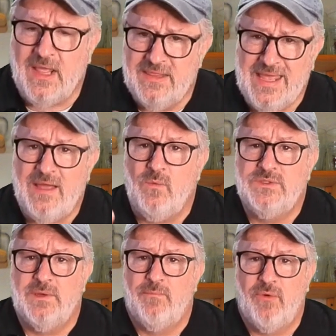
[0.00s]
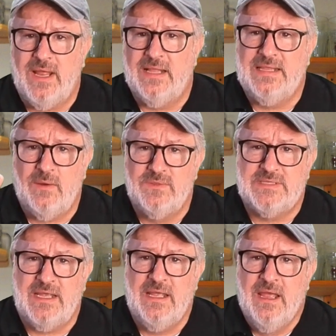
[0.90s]
That was a bread. That was
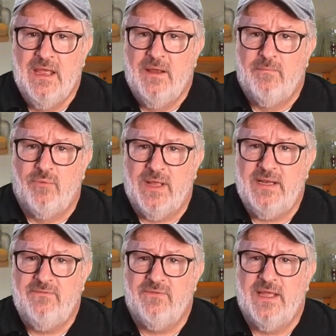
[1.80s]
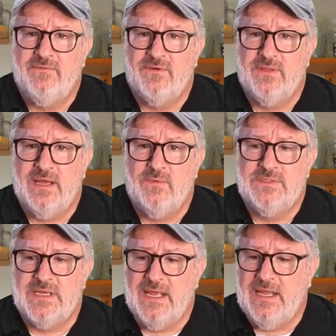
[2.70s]
a bready flavor. That
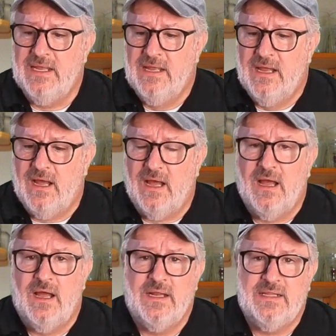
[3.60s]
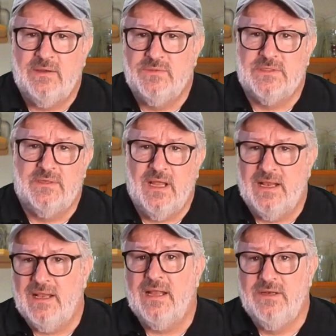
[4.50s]
was a honey. That was
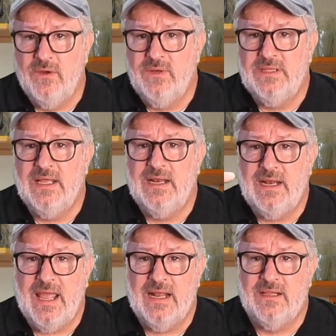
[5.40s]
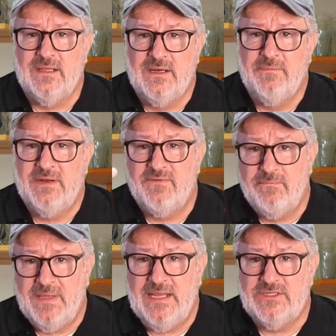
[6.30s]
I noted that it had a little bit of a
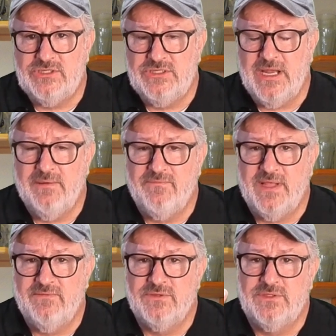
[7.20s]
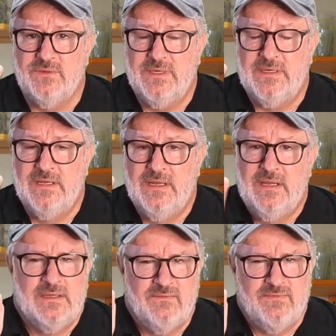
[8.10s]
peach jam flavor to it.
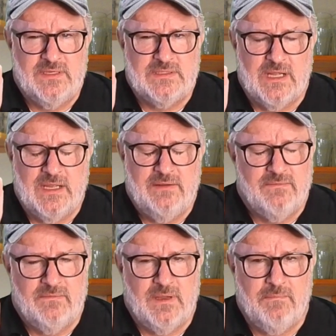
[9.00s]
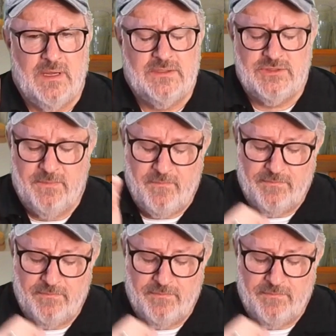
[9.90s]
Very slight, not much.